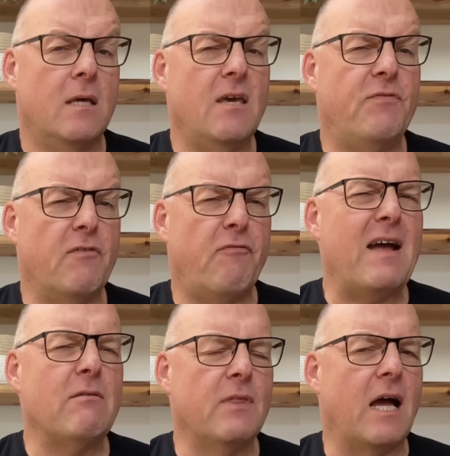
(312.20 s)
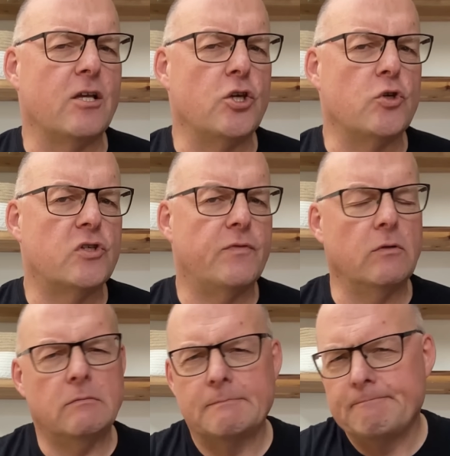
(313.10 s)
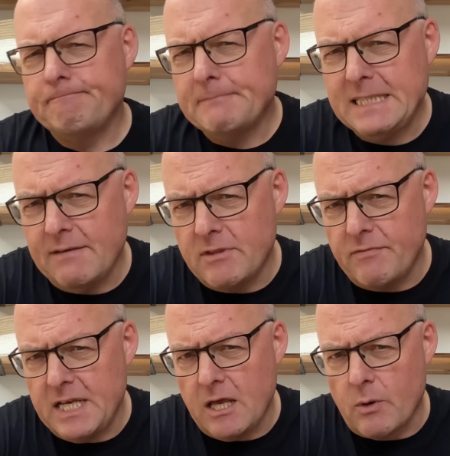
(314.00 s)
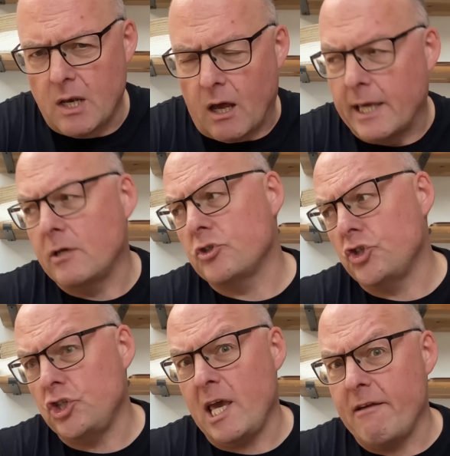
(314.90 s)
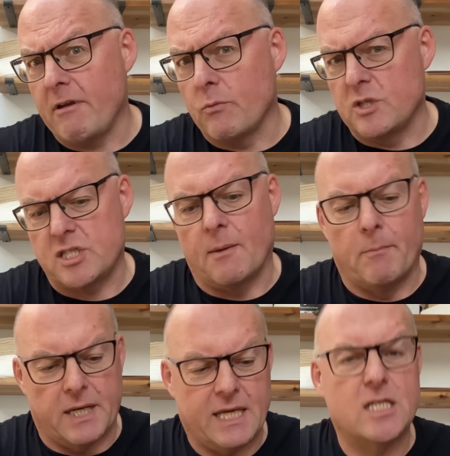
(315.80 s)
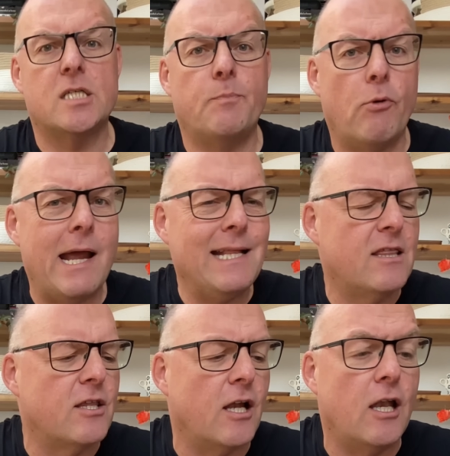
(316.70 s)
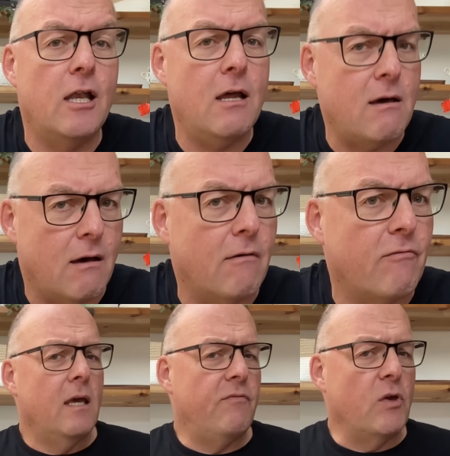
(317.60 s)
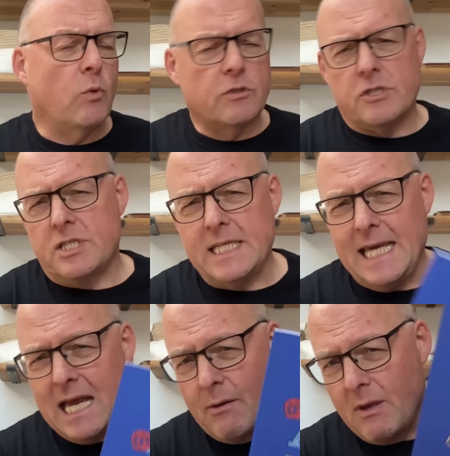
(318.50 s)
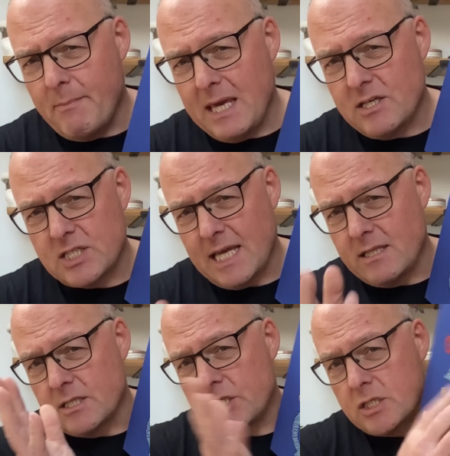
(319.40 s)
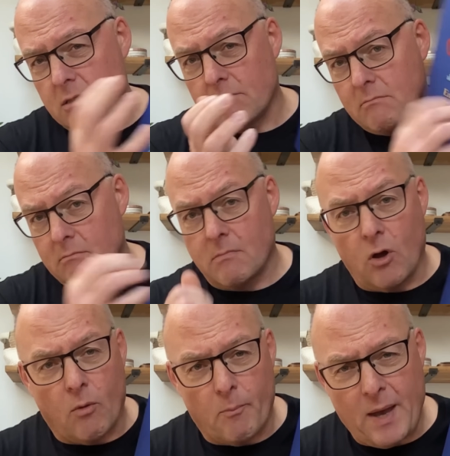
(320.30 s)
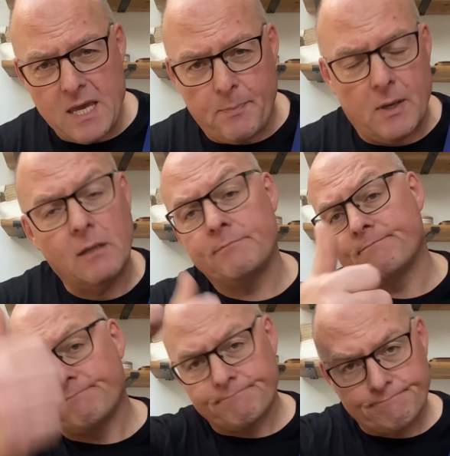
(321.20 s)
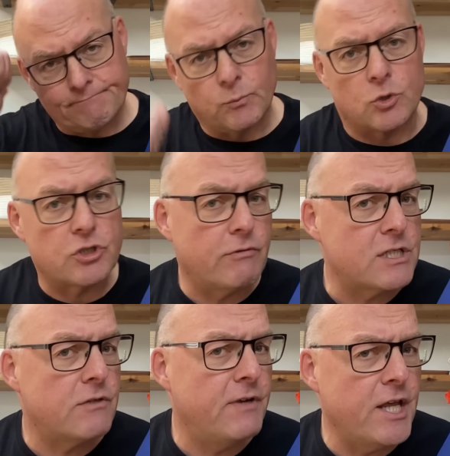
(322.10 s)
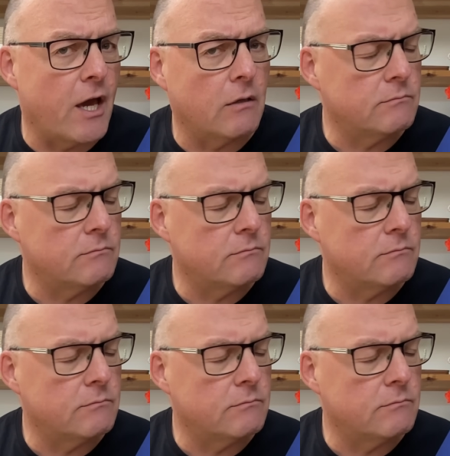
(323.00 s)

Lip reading: If you found that useful, give the video a like, share it with somebody, spread the love. If you want to see how it makes sense on paper, watch the rest of the video.